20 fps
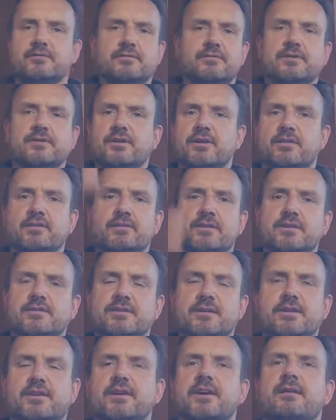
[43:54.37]
it's
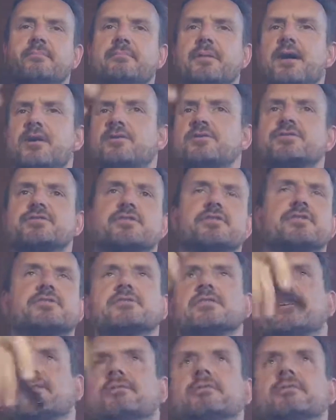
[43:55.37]
like you got a mouse and you're just like,